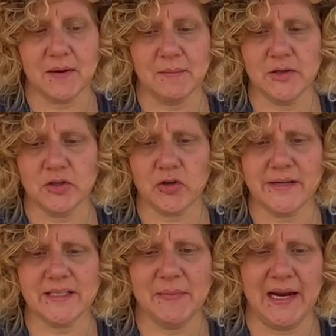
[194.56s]
I'm gonna try
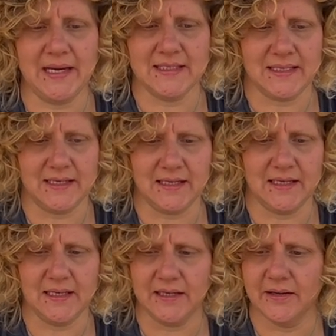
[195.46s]
some hand sanding
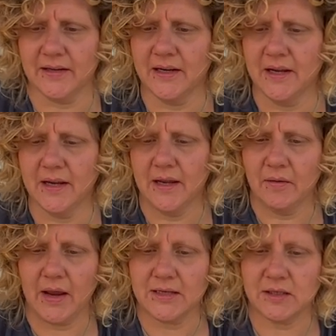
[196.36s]
here
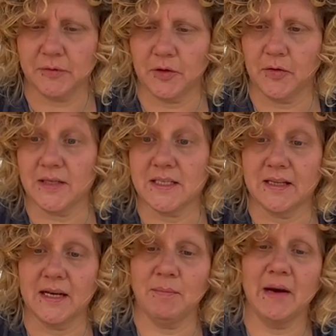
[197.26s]
at different grits, and
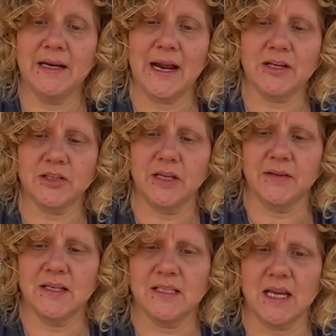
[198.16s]
then I might actually
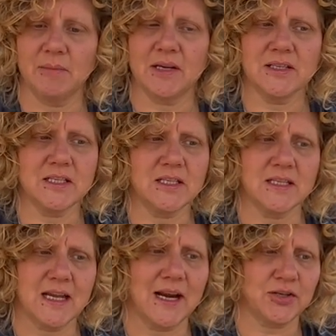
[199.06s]
on this side, because this
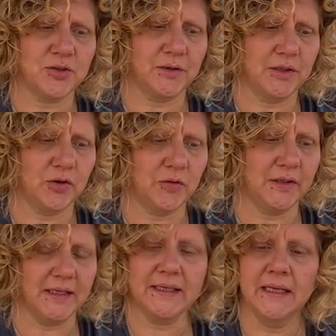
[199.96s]
is actually
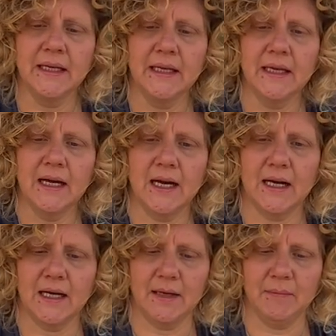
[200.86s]
acrylic,
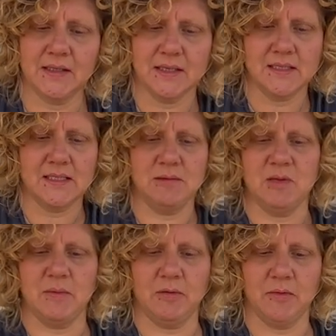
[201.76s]
it doesn't seem
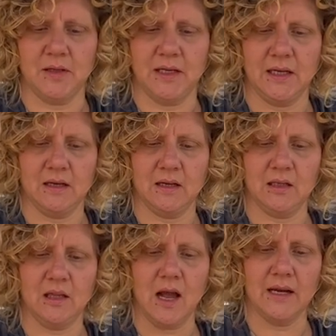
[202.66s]
to be really
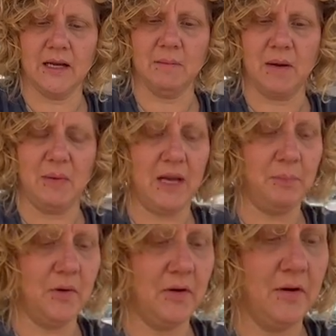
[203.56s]
clogging my paper